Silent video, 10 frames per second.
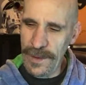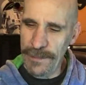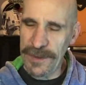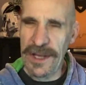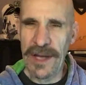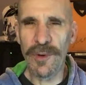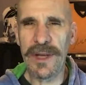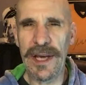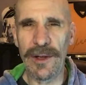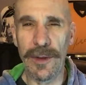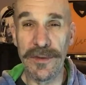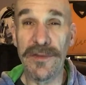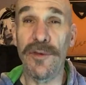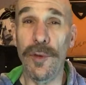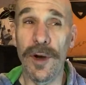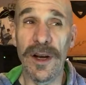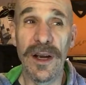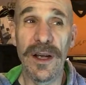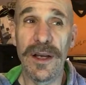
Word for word: but they grew cantaloupes for